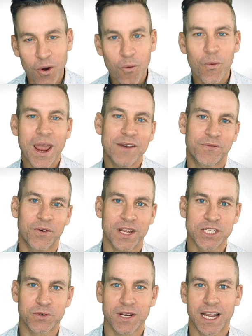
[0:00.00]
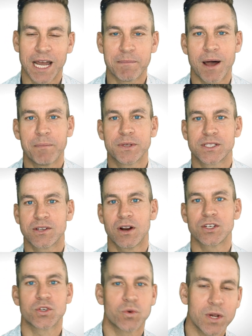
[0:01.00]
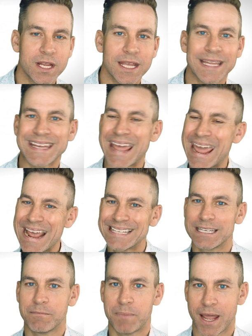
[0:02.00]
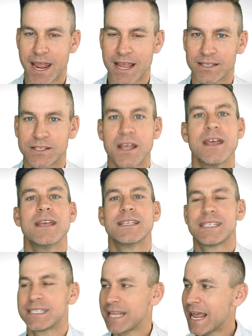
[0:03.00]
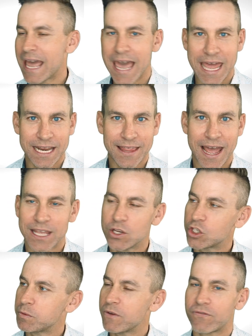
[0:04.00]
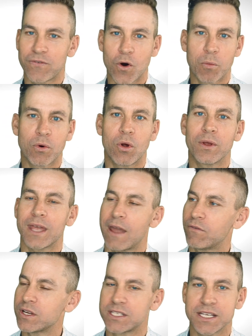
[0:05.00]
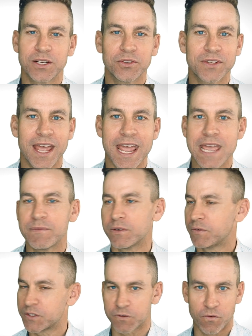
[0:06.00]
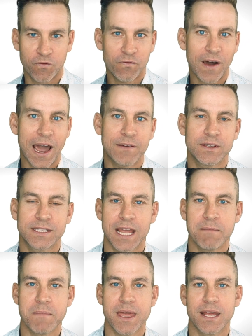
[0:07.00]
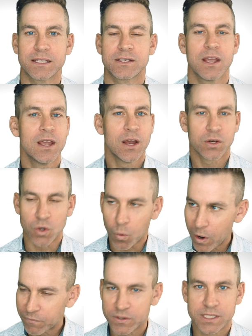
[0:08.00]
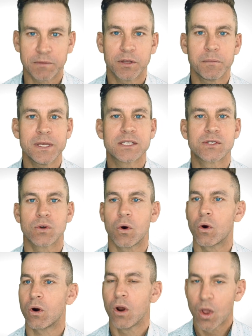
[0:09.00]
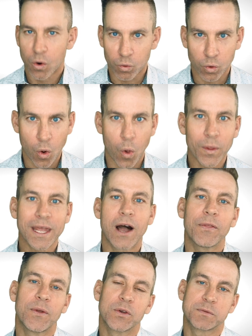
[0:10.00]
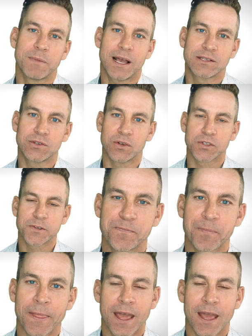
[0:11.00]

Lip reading: Don't wait for an injury to come up to start treating aches and pains. Stay ahead of that. You should be foam rolling every single day, even if it's for 5 to 10 minutes. Don't wait for something to be sore, rolling out those muscles.